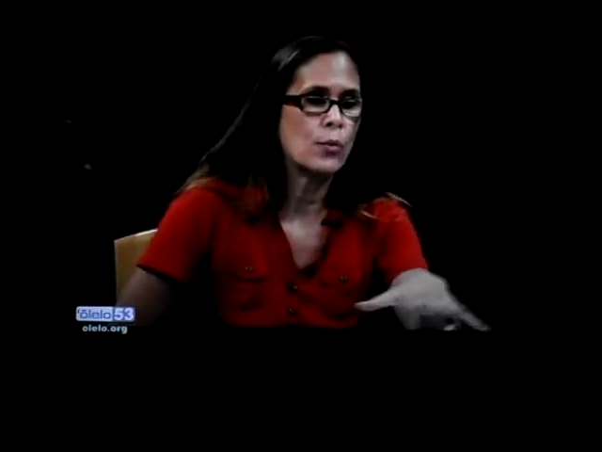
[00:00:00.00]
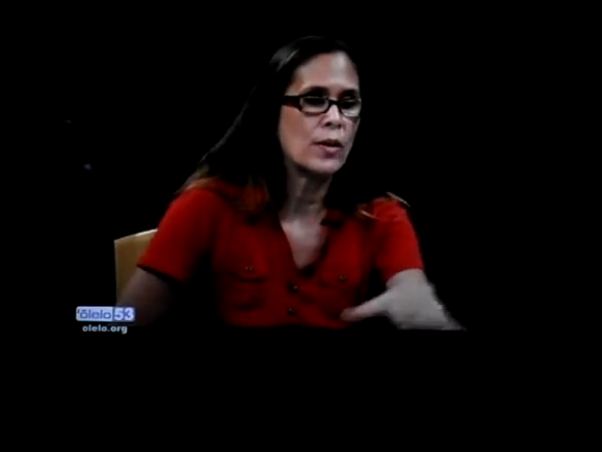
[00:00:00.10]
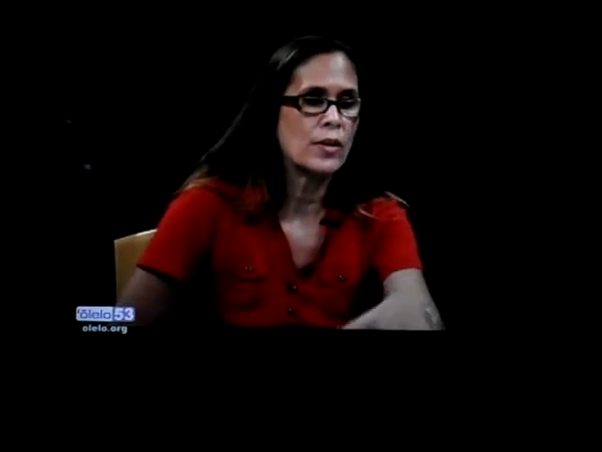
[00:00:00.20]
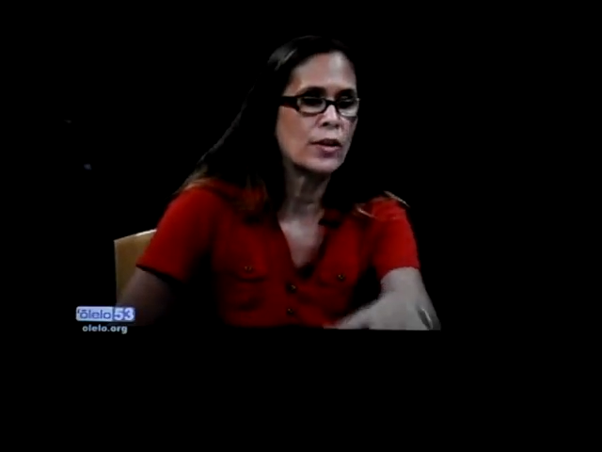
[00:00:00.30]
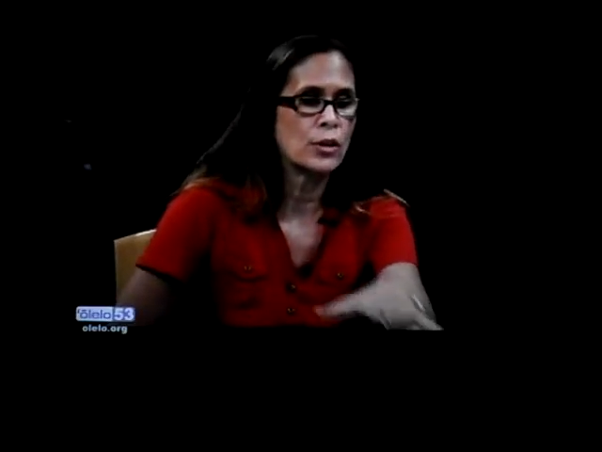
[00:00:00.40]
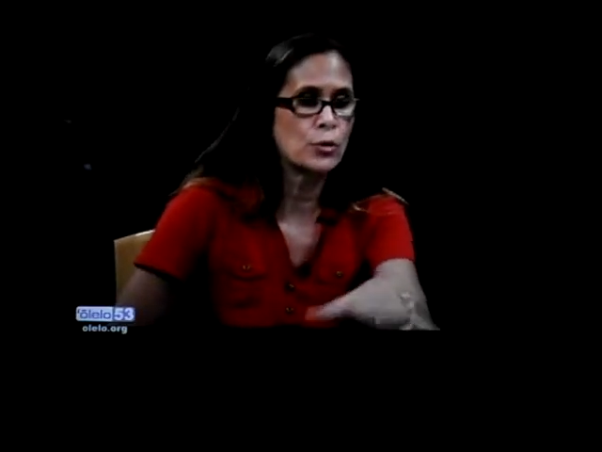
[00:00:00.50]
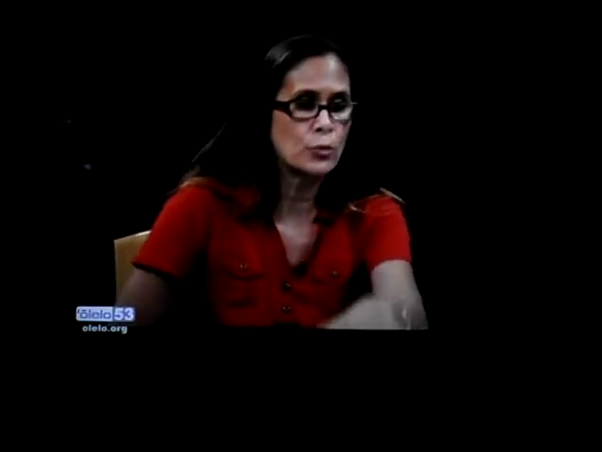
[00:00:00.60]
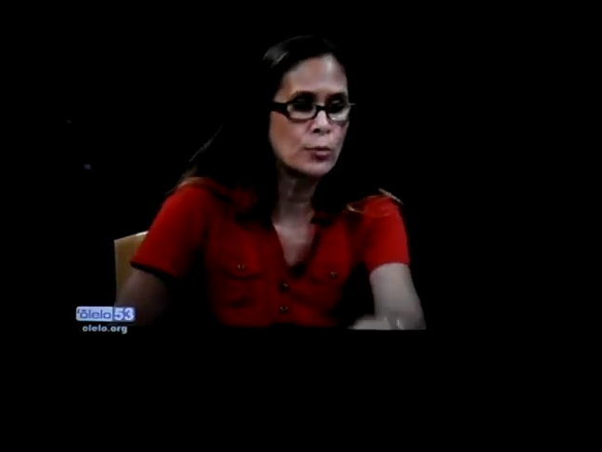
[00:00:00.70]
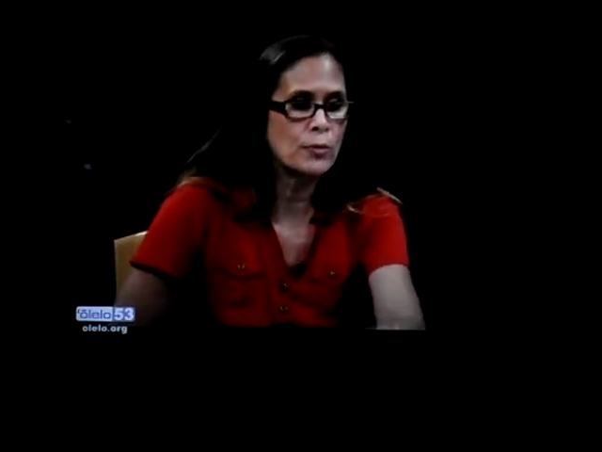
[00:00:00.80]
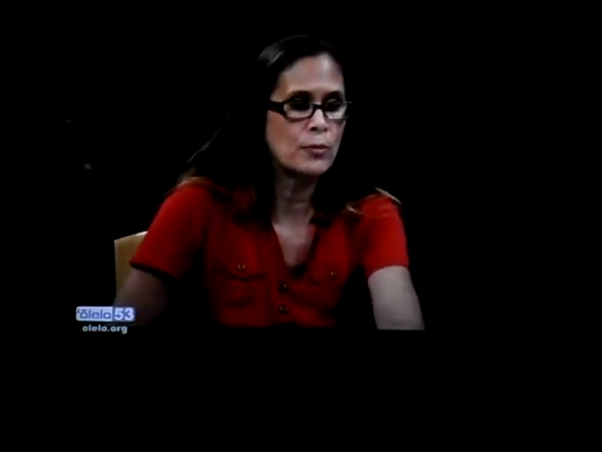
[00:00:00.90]
with a
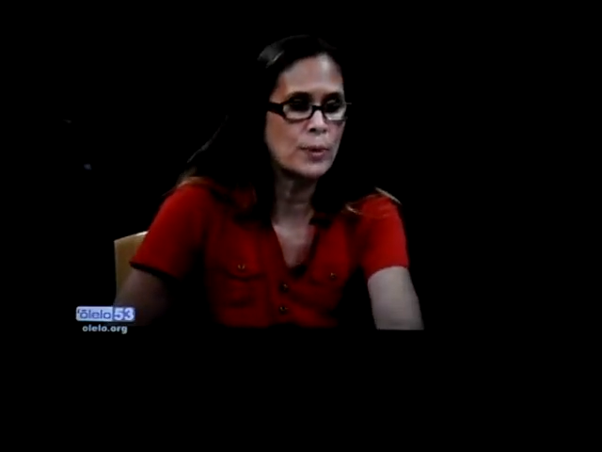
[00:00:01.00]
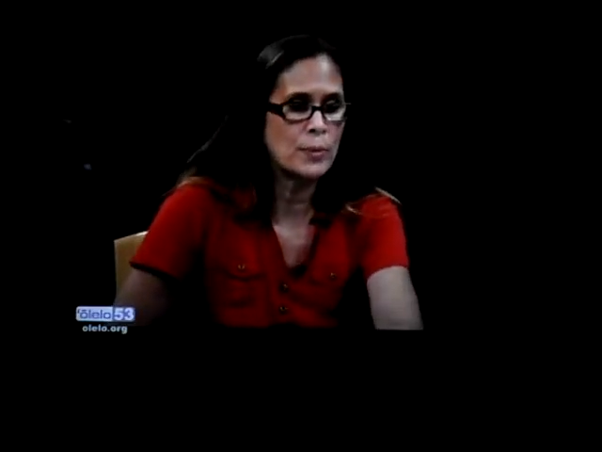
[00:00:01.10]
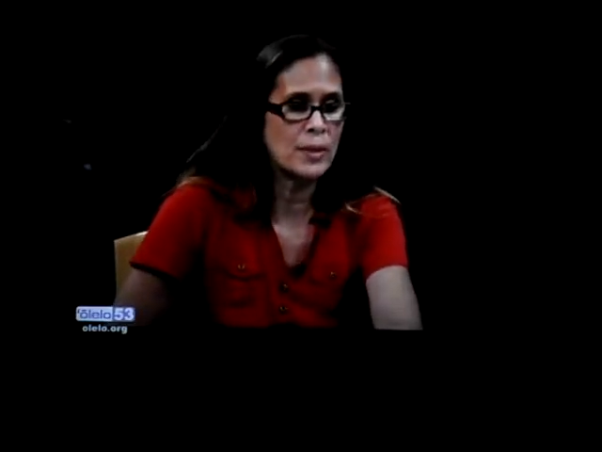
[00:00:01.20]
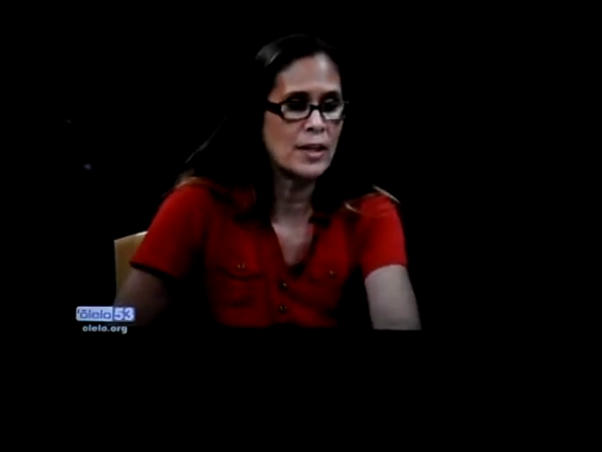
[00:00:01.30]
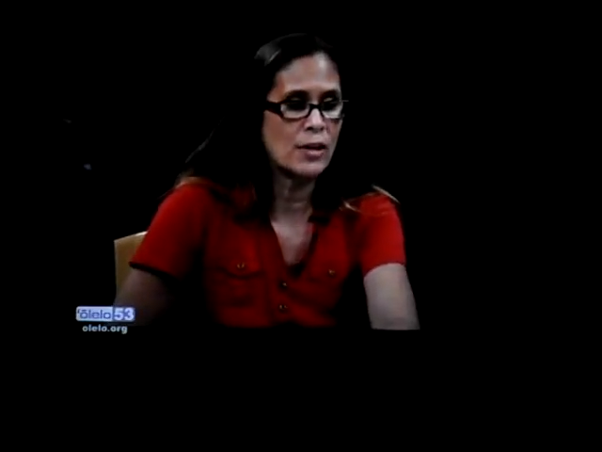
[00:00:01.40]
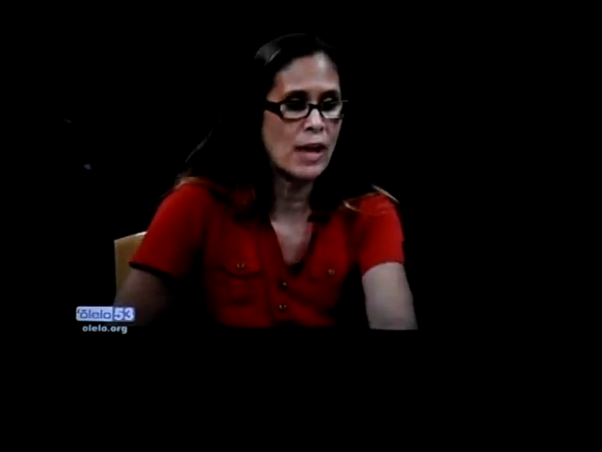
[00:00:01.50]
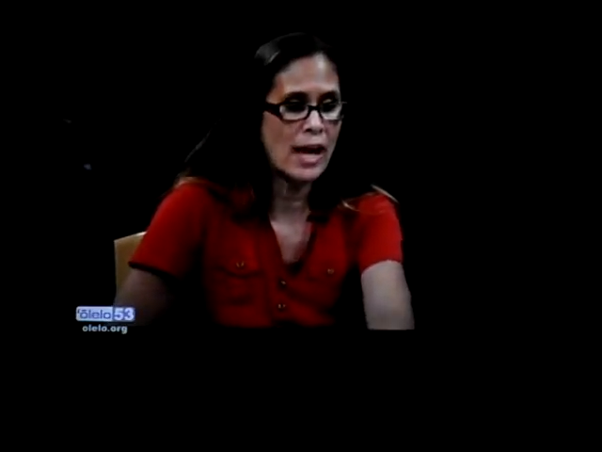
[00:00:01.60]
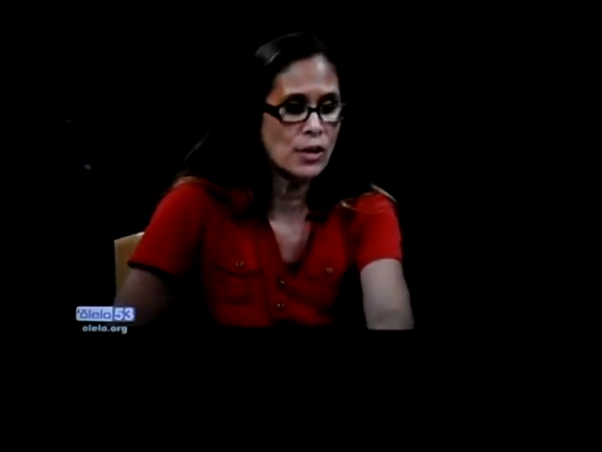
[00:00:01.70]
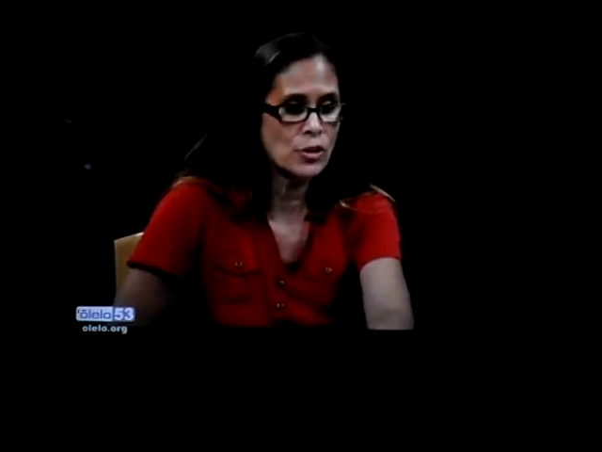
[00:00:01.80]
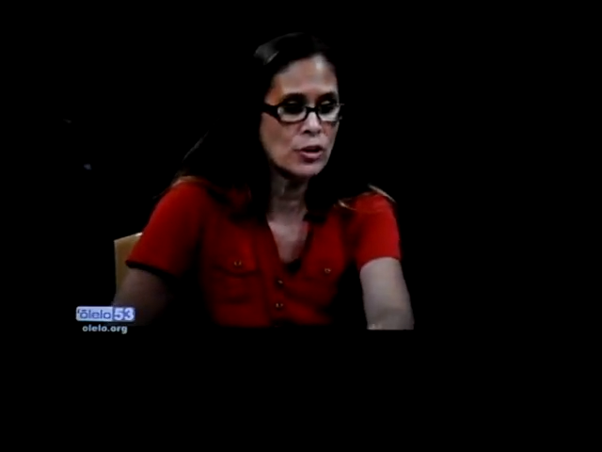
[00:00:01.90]
group of people that are
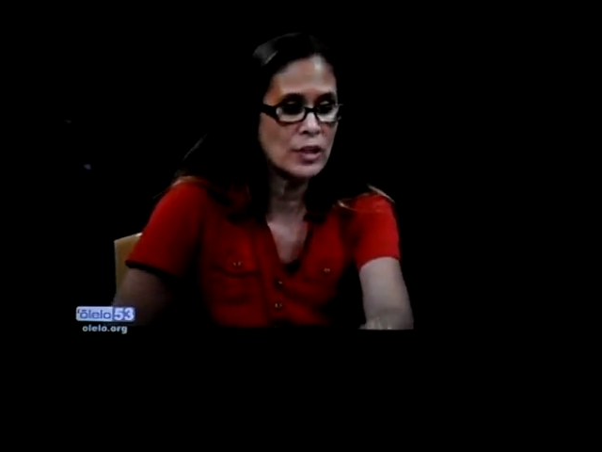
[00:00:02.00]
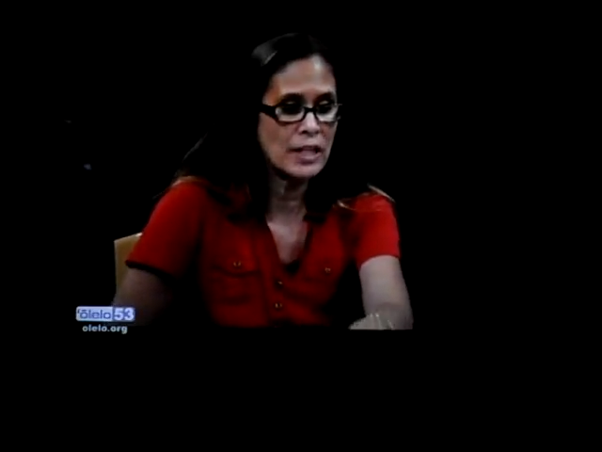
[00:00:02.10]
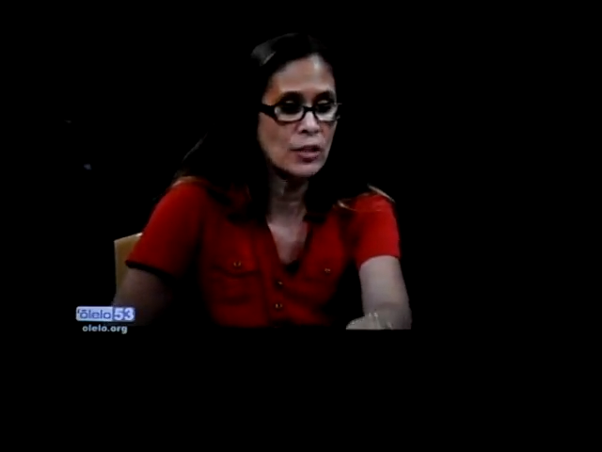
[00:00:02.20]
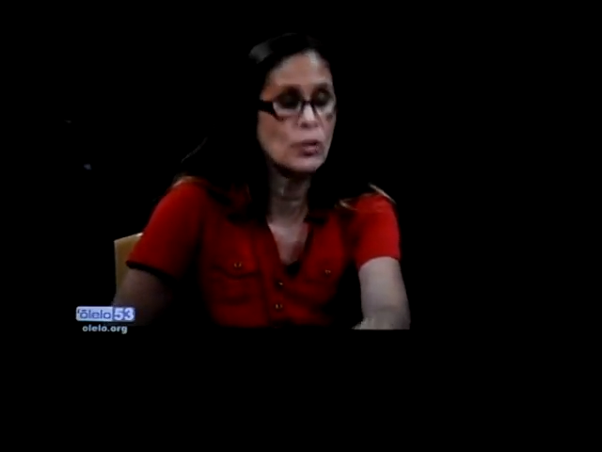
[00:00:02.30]
actually